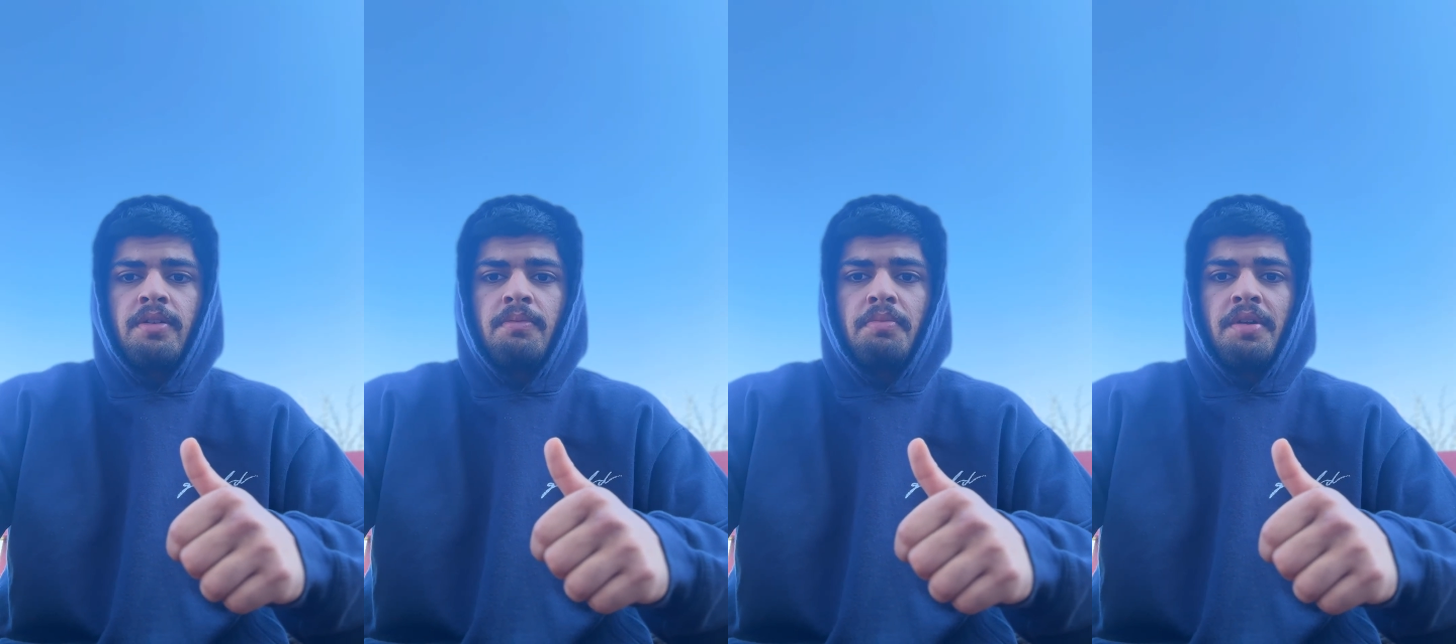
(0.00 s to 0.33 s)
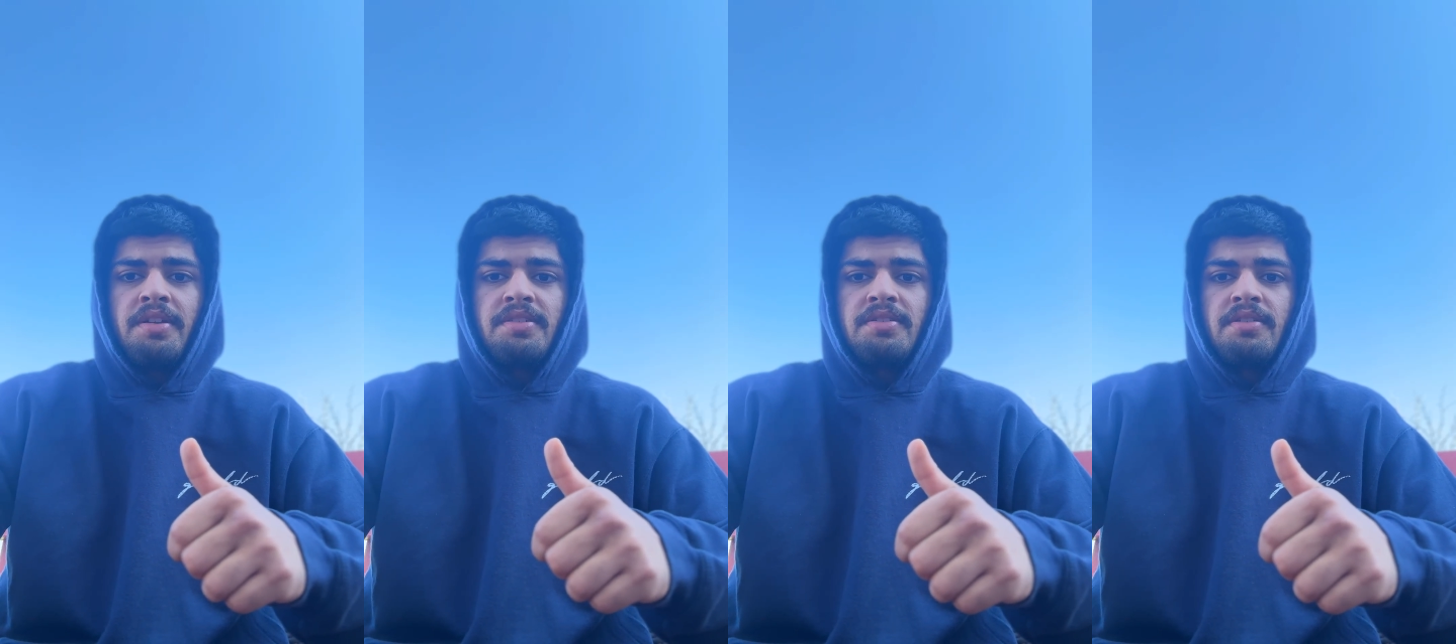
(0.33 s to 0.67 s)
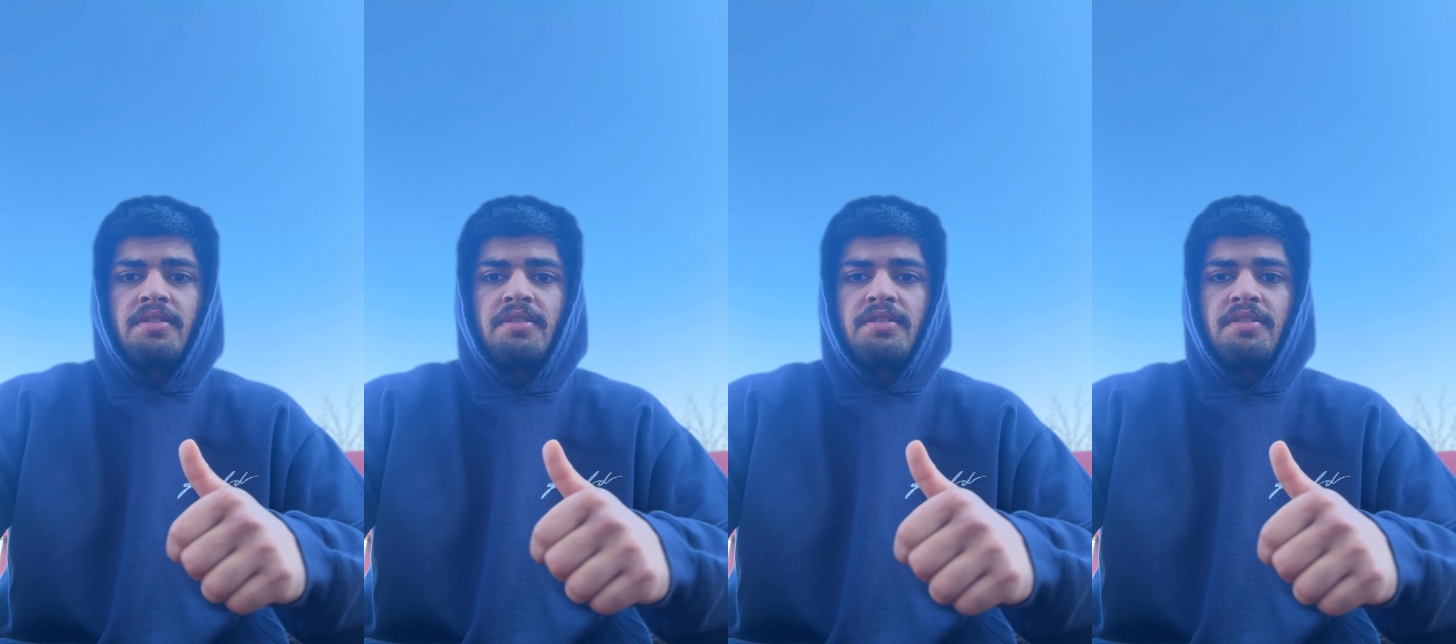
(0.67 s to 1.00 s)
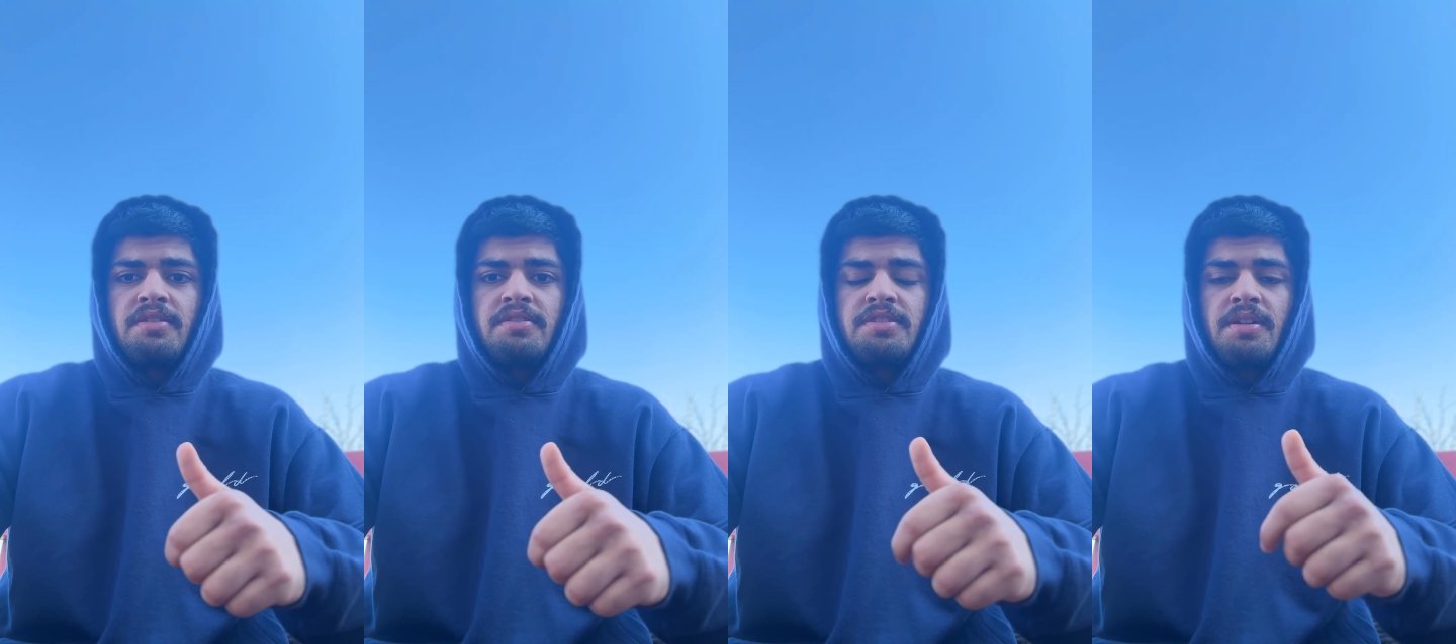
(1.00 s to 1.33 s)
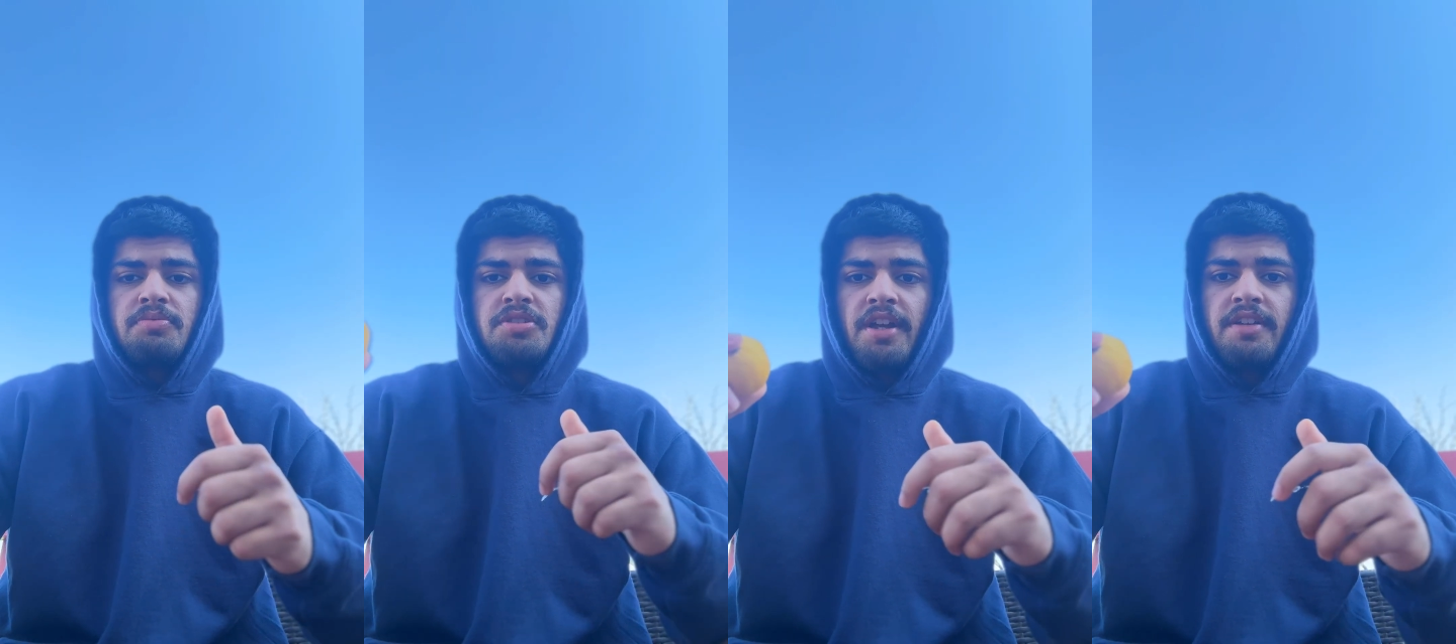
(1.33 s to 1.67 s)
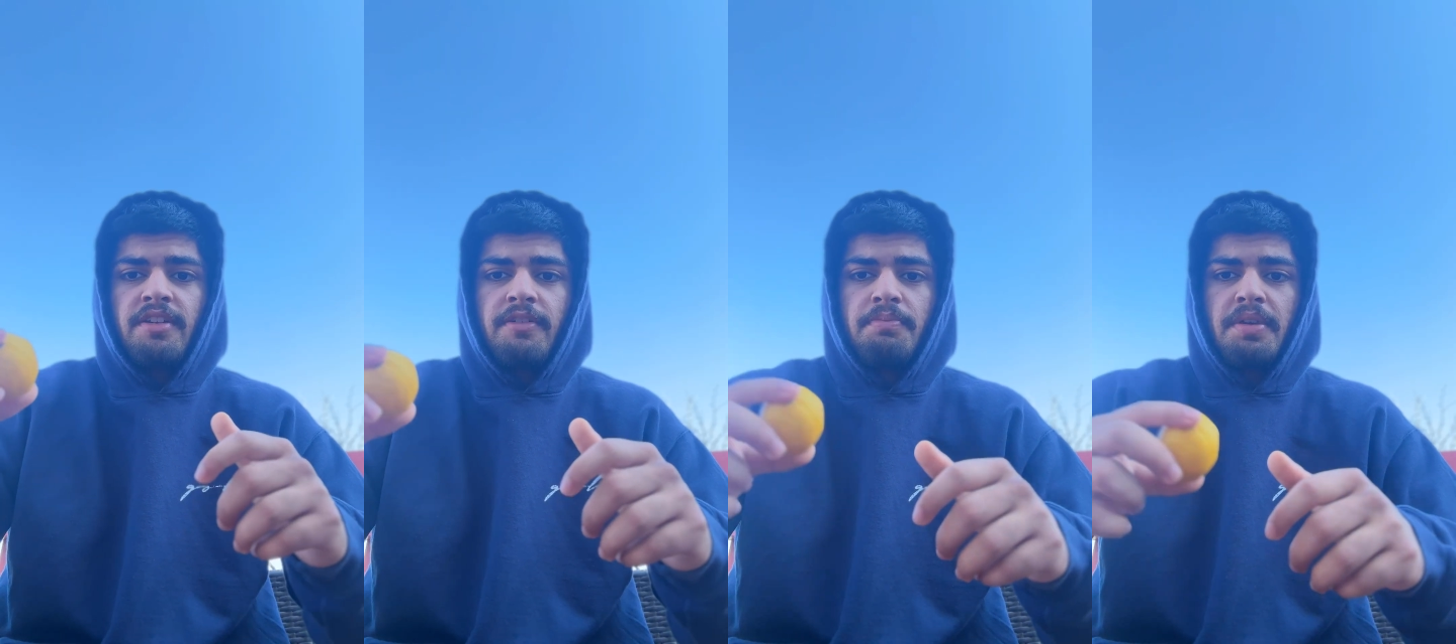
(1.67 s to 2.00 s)
but is
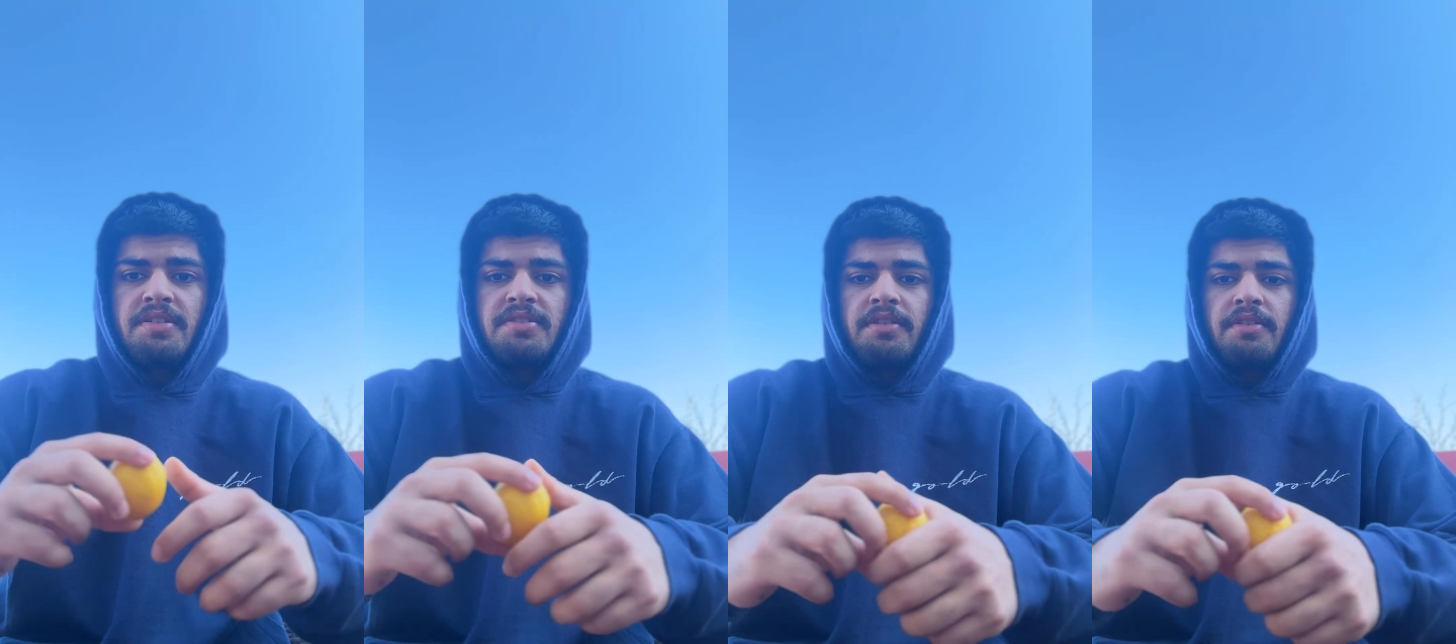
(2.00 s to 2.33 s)
subjective based on